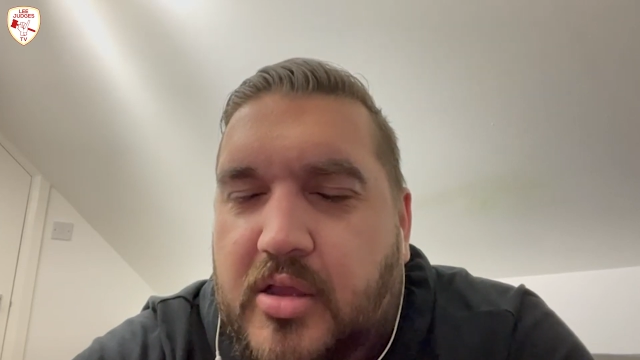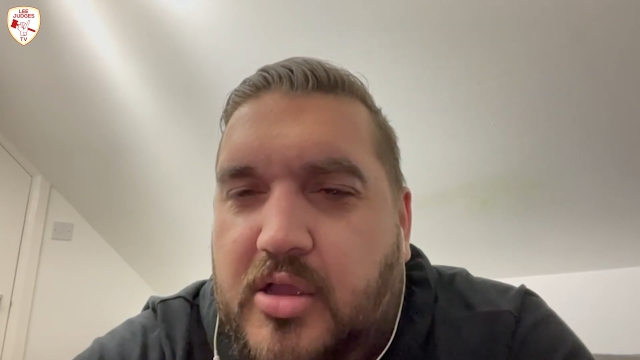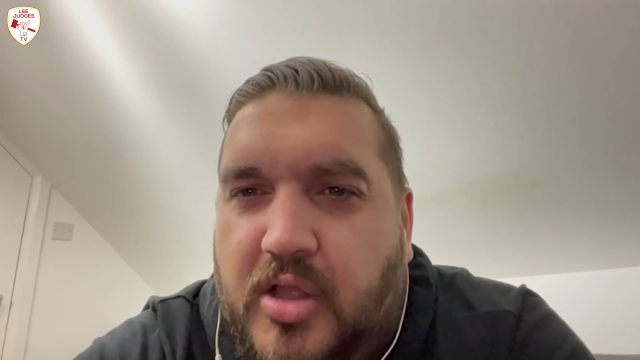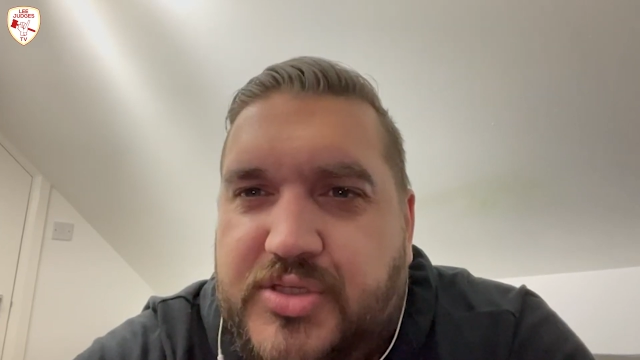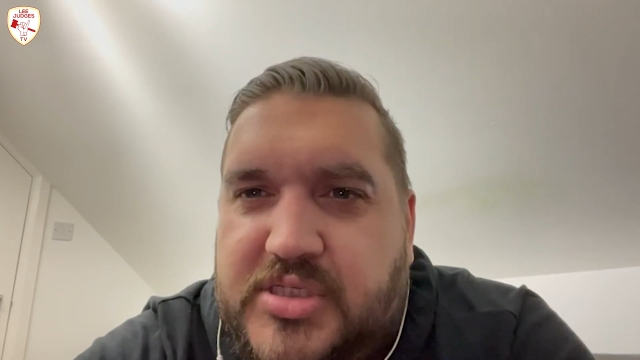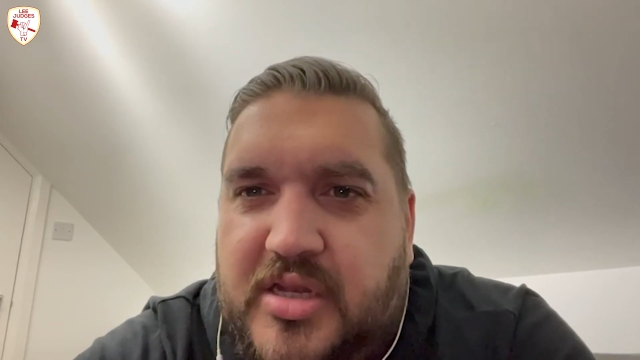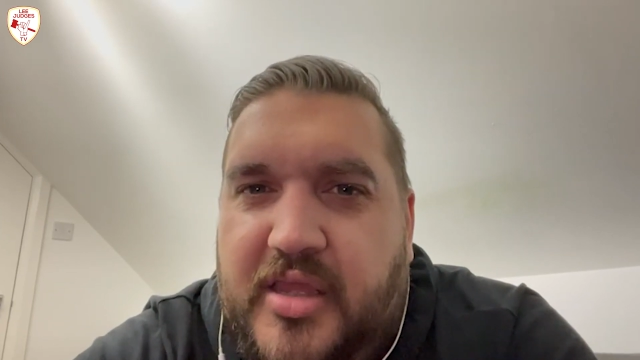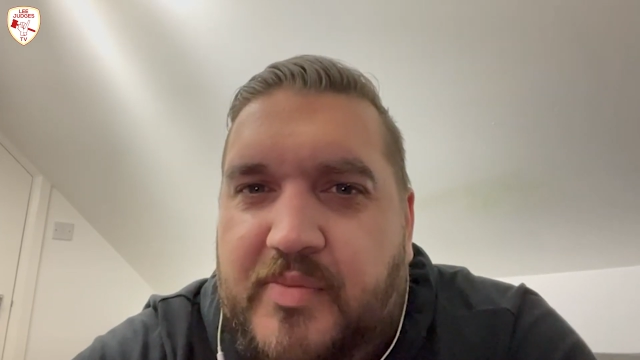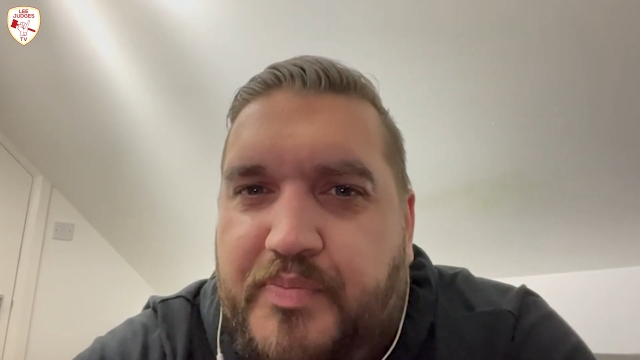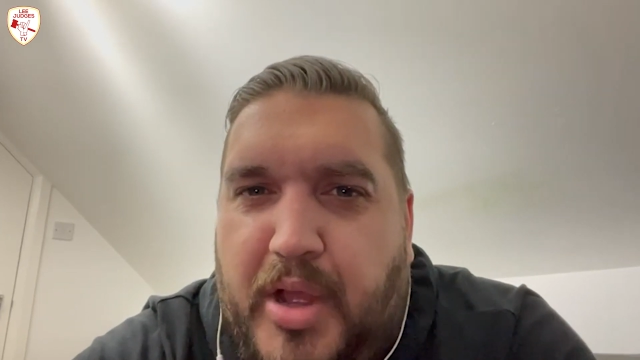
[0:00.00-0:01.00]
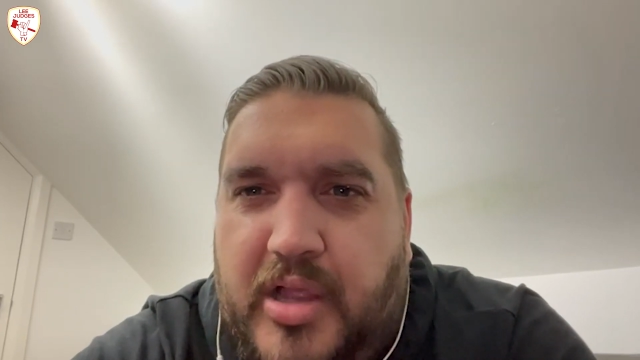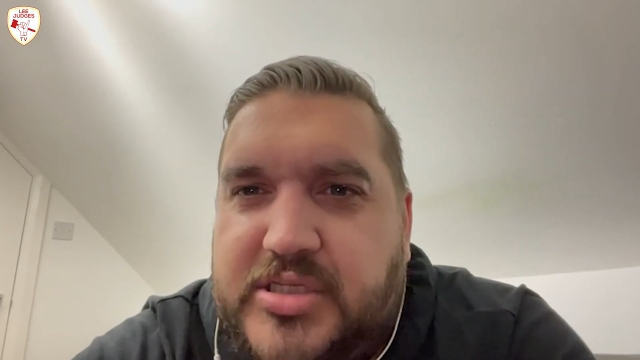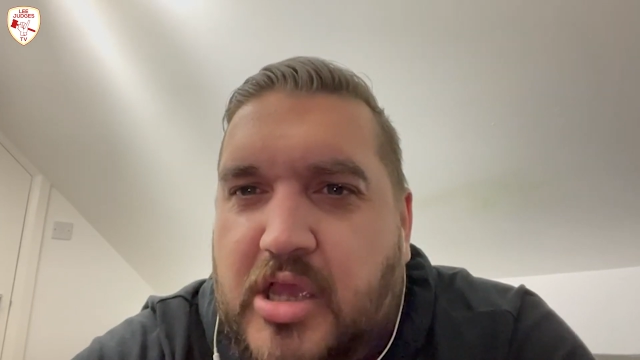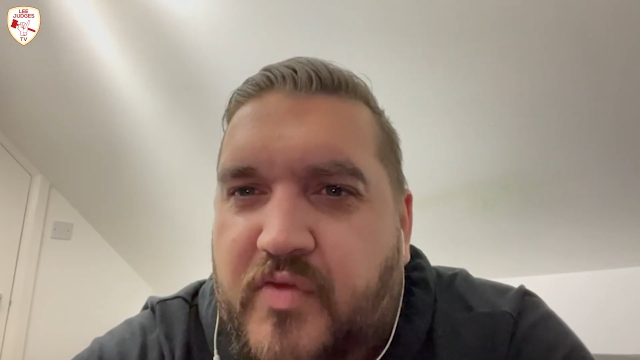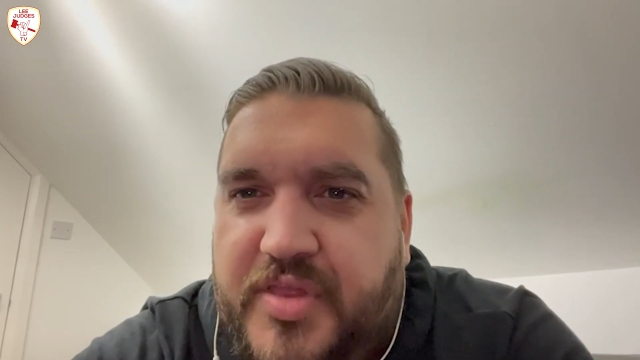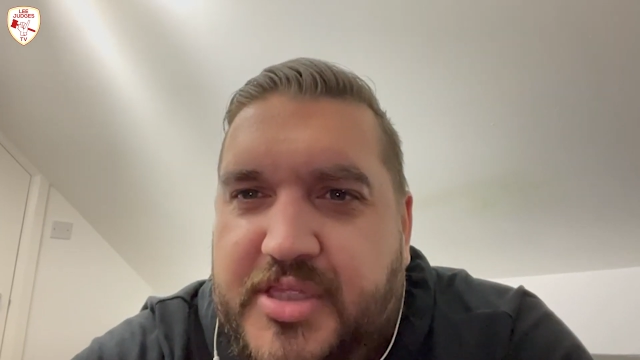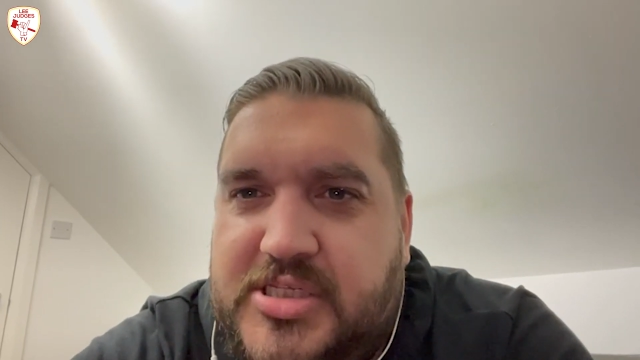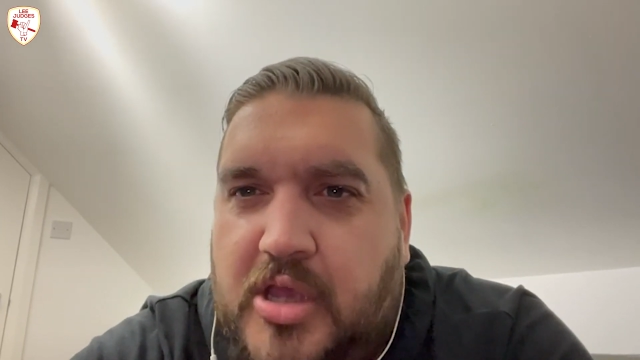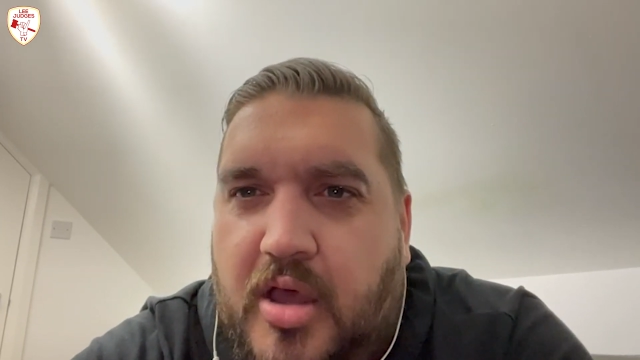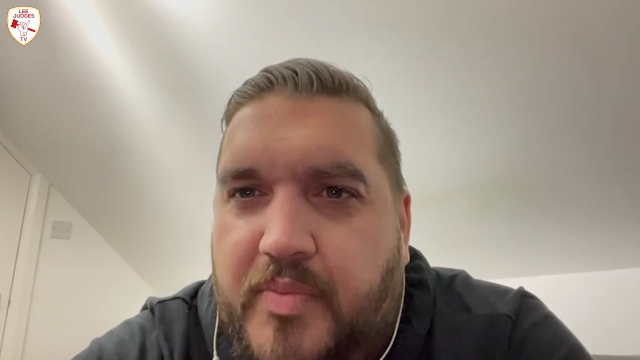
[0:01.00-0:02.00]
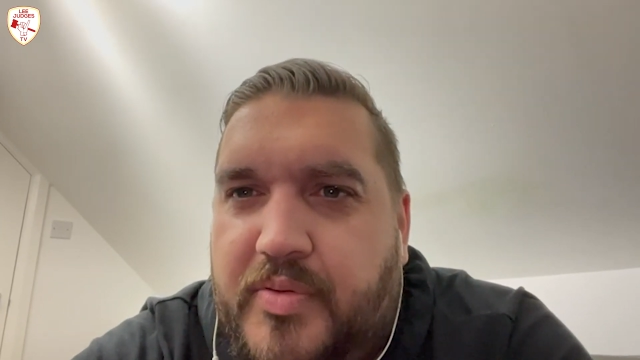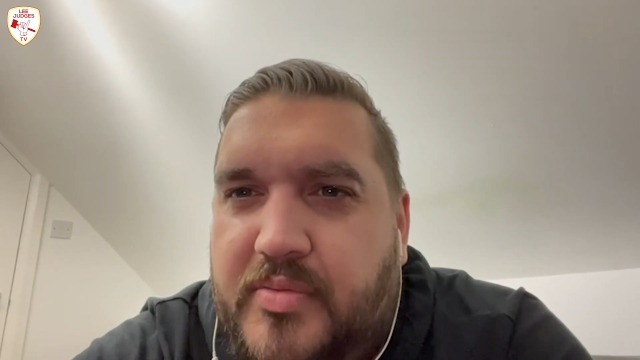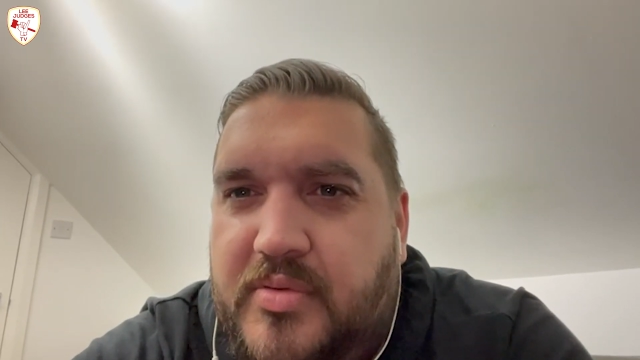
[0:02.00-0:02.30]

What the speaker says: constantly balls over the top,